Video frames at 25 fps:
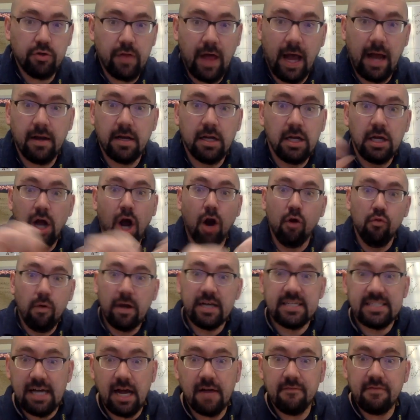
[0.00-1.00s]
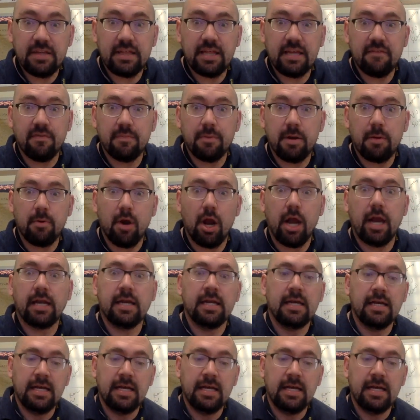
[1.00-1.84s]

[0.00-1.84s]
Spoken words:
that. Erase everything from your brain.